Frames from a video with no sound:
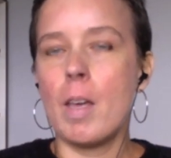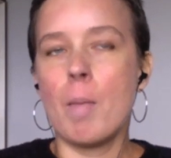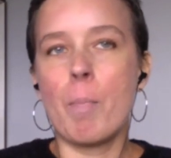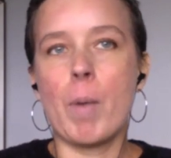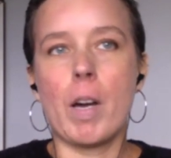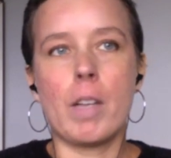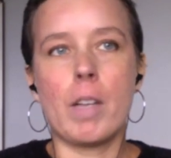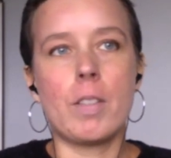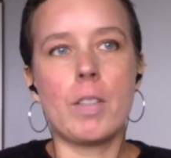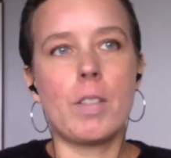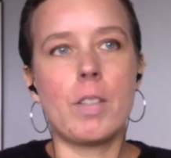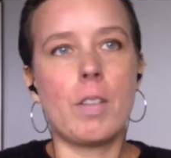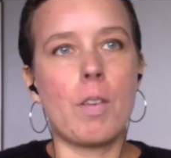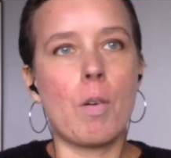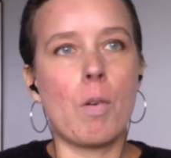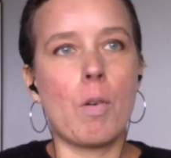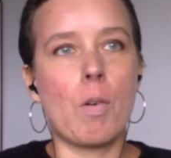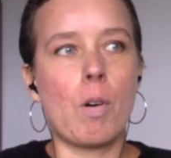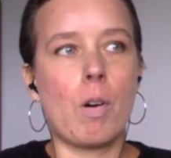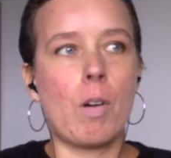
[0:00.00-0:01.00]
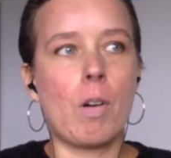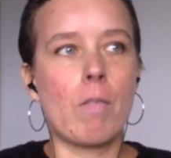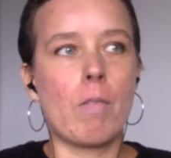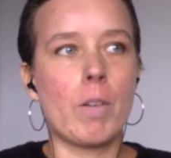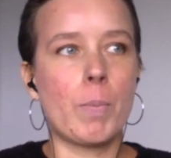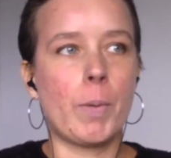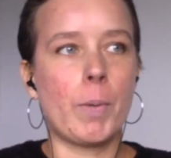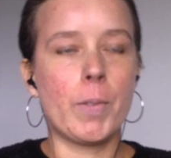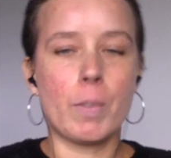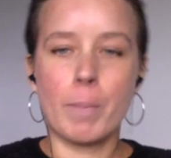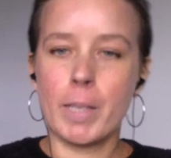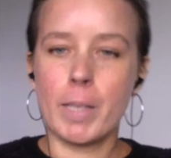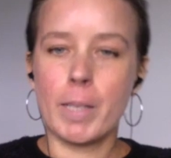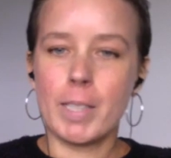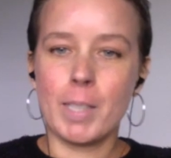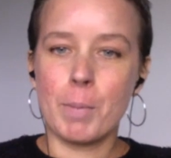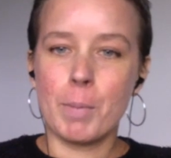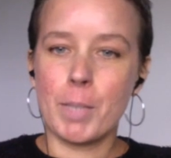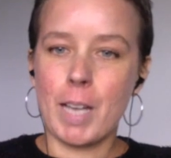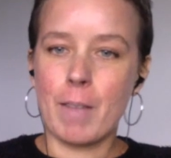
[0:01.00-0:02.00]
But your
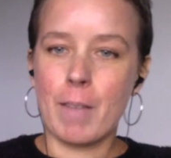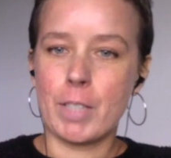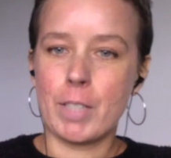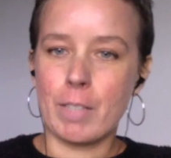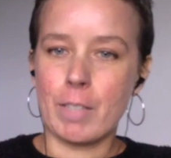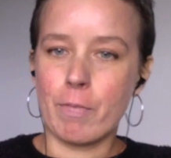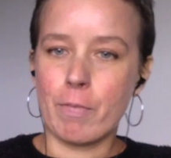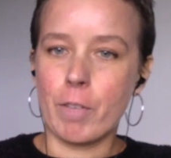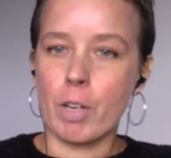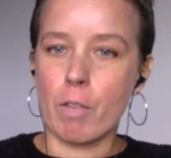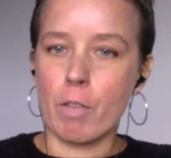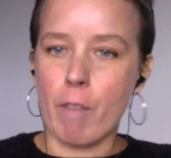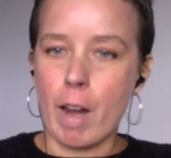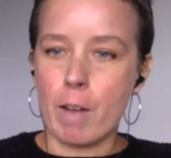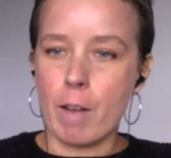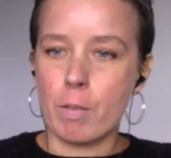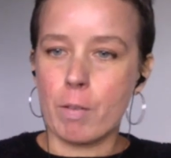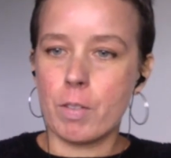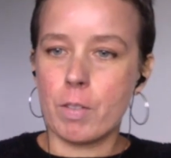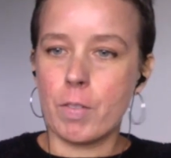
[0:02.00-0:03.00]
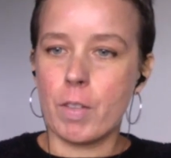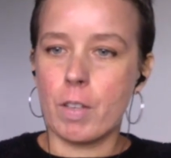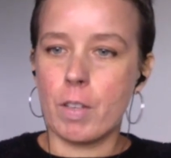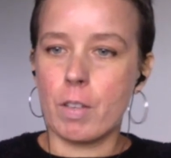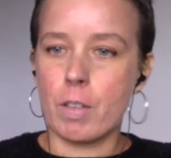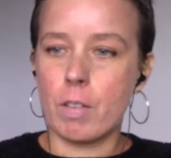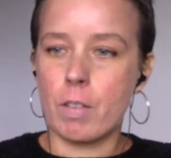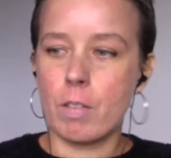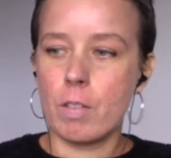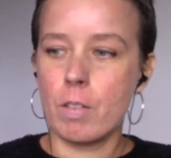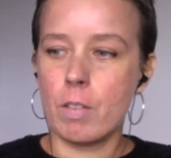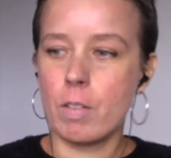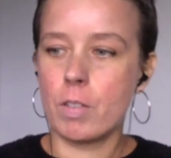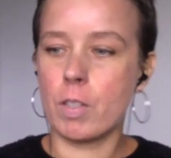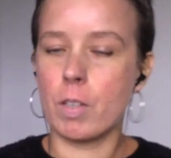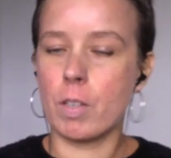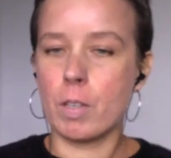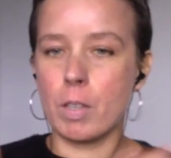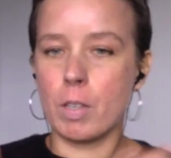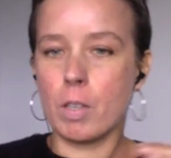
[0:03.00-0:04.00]
responsibility would have a different ground than,
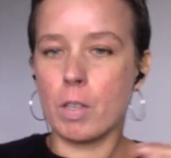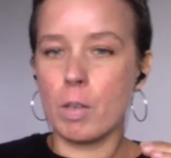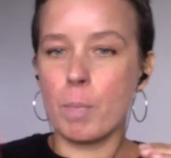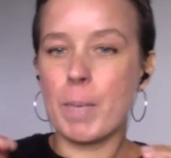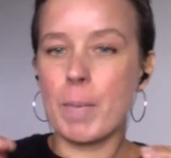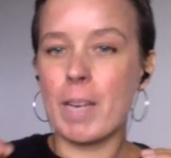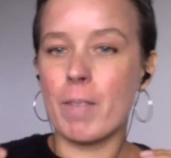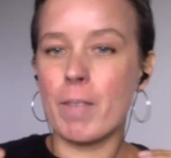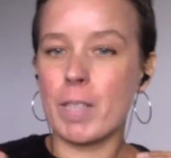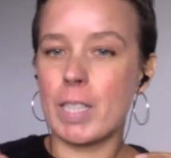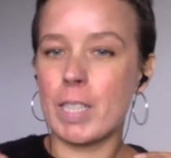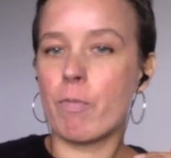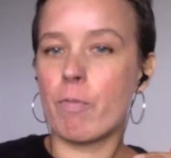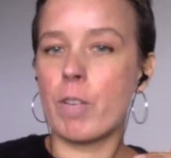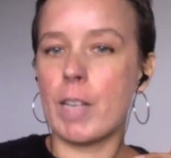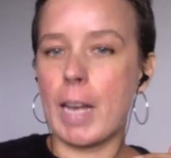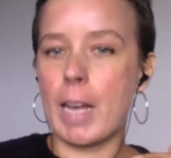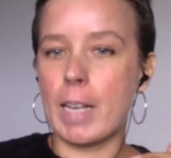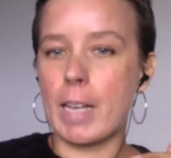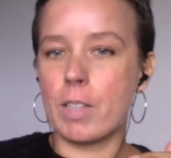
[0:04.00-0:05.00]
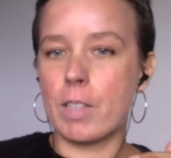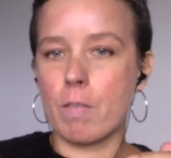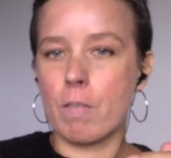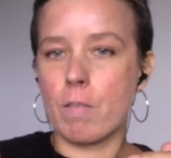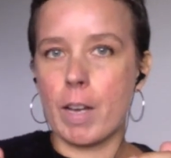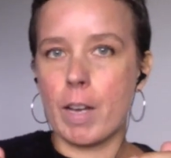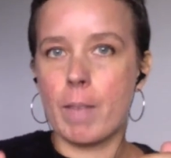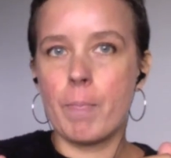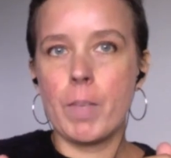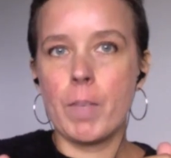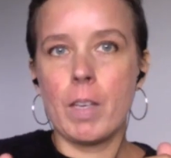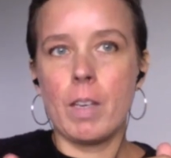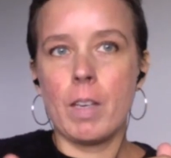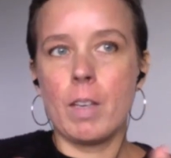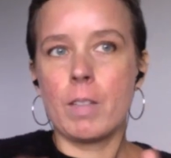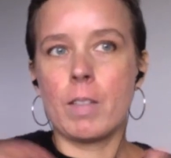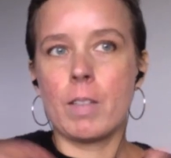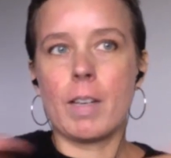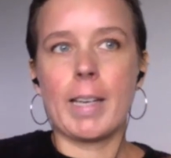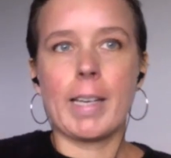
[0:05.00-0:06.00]
so it would be of a different nature, right?
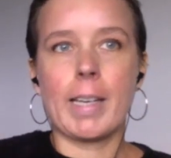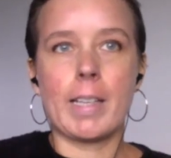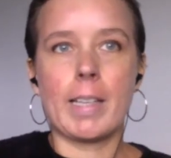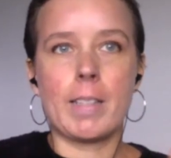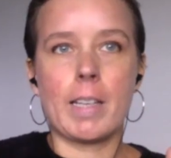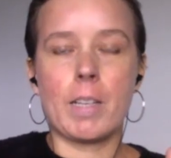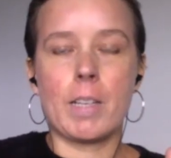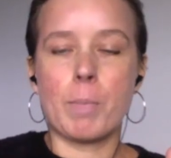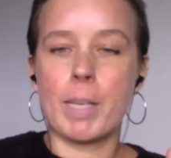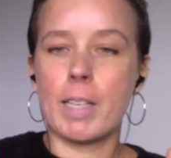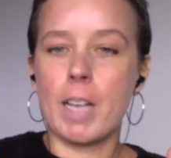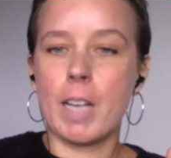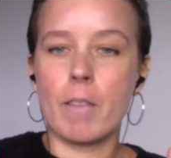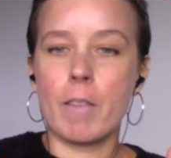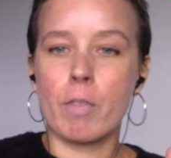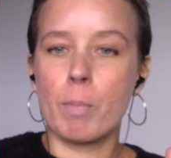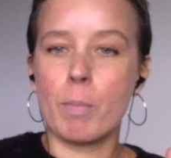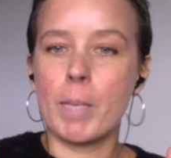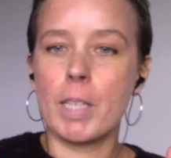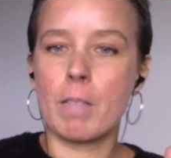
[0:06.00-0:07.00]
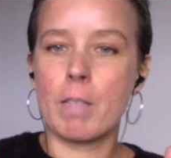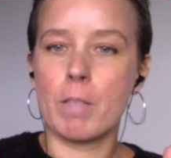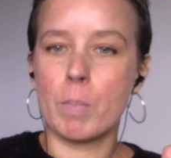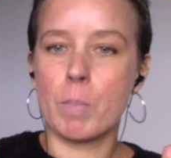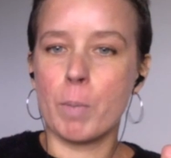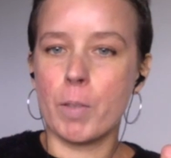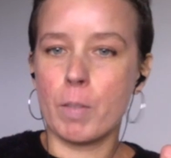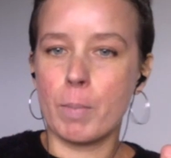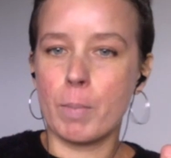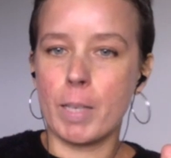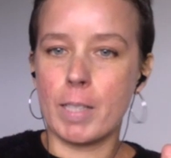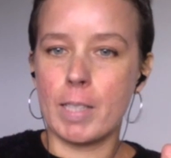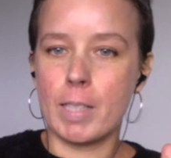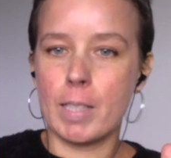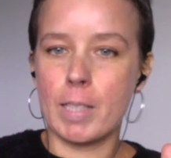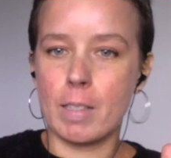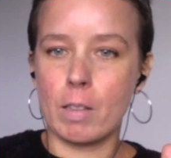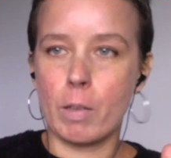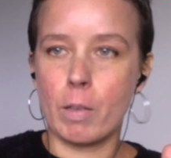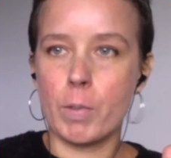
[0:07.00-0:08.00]
So like I said, we can have remedial
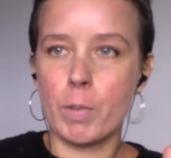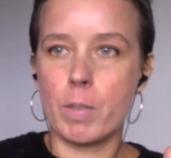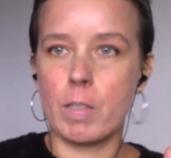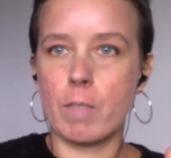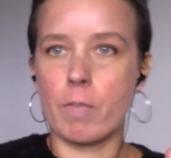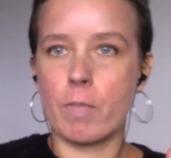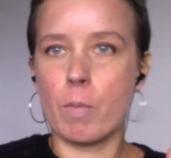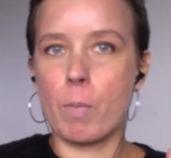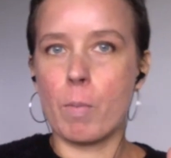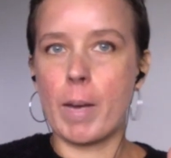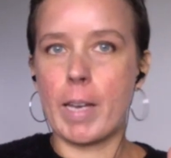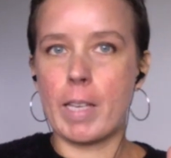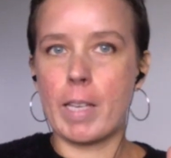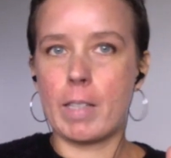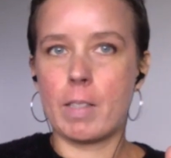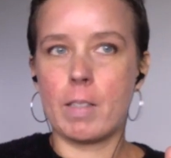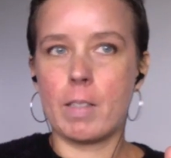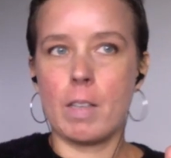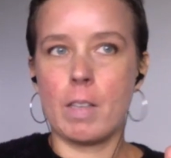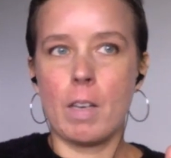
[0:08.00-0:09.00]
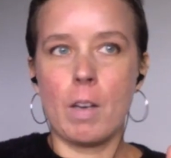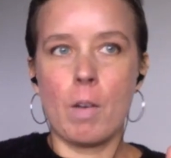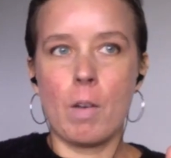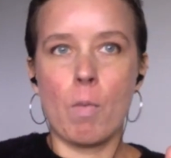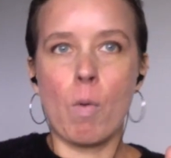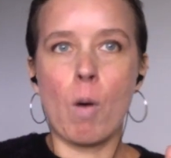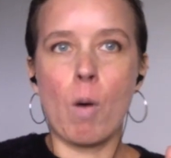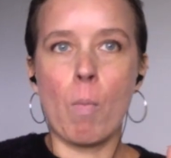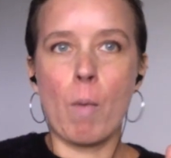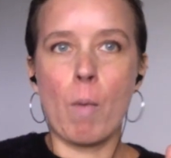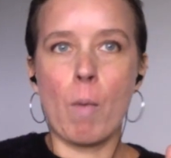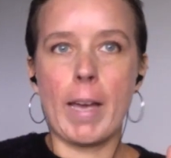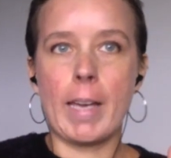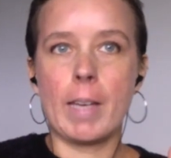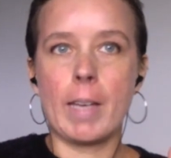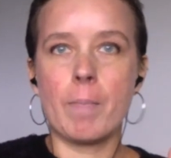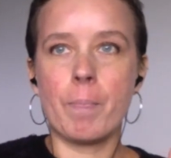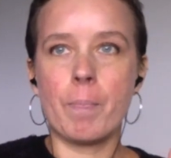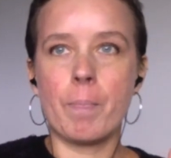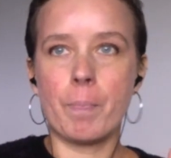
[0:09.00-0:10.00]
responsibilities in lots of different ways. One
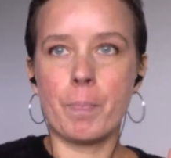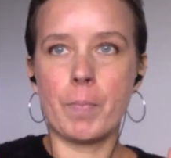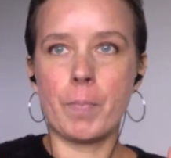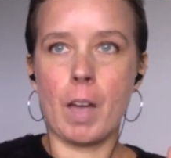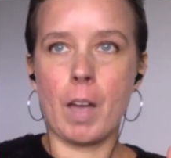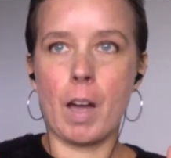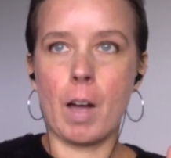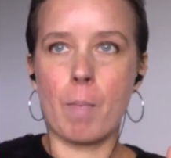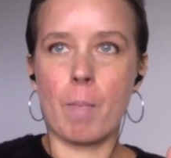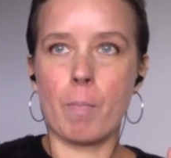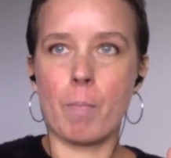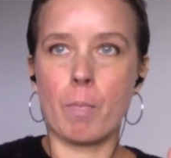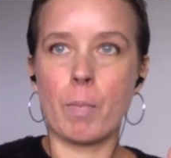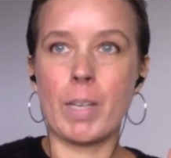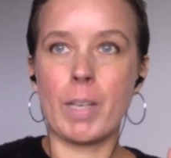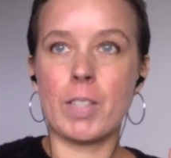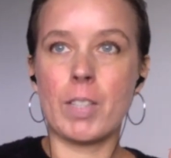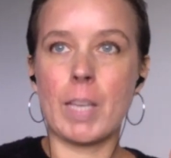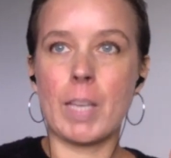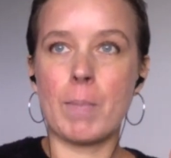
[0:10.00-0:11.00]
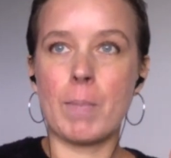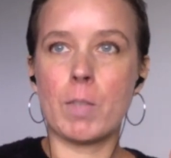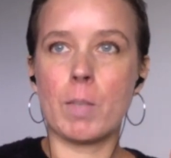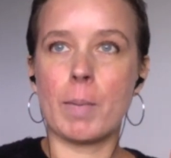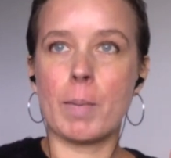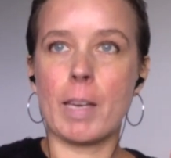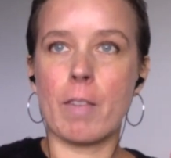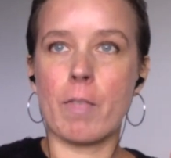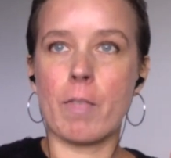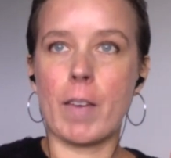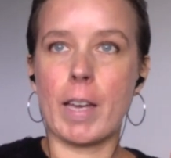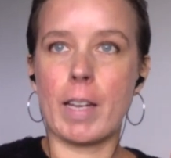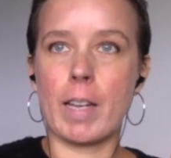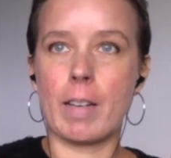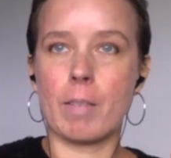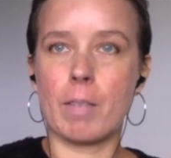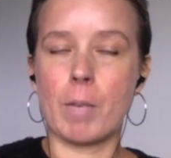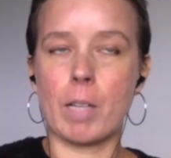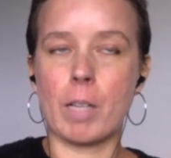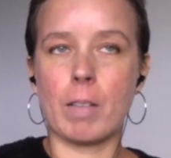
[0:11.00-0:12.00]
way, which seems to be
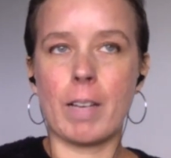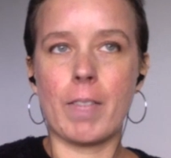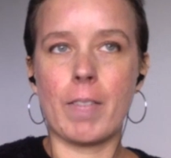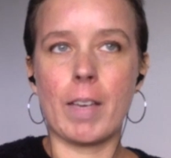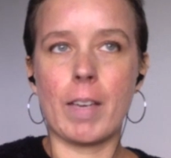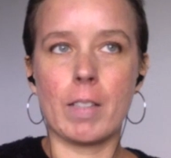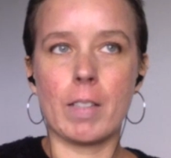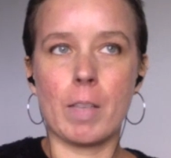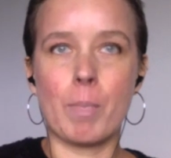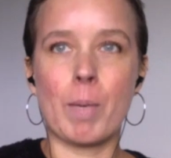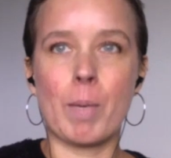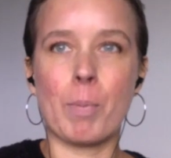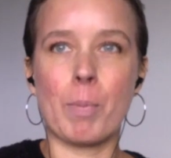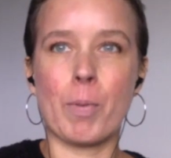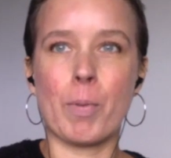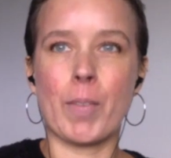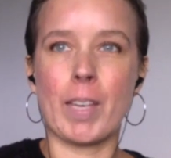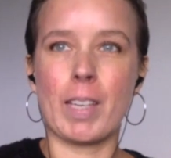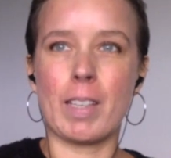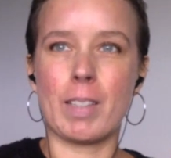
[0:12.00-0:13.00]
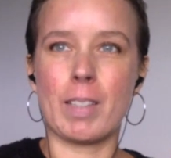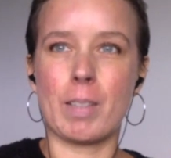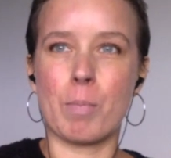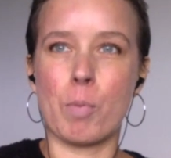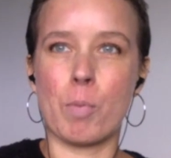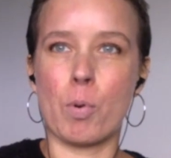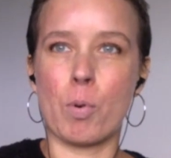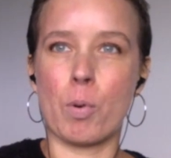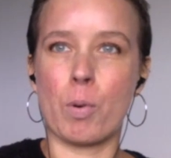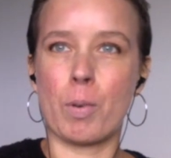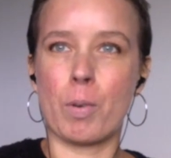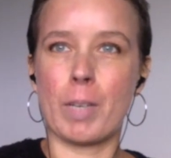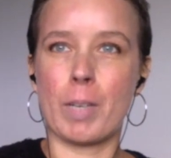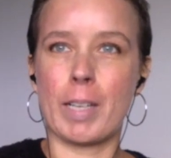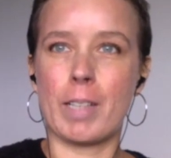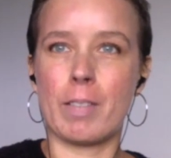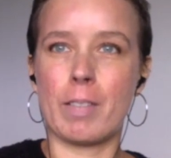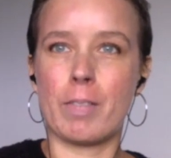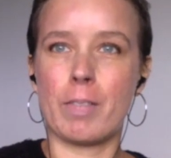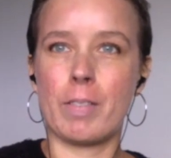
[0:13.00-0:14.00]
I think some people think is a more
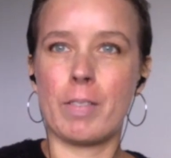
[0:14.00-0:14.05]
kind of